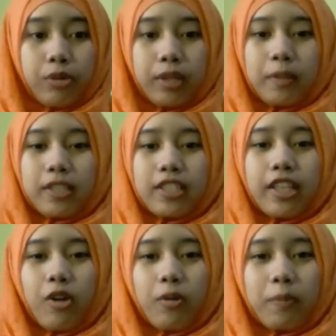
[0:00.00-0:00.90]

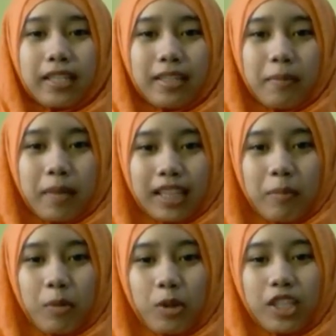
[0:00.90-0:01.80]
University of Pancabakti
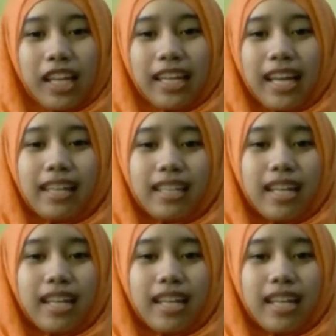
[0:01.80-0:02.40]
Pontianak.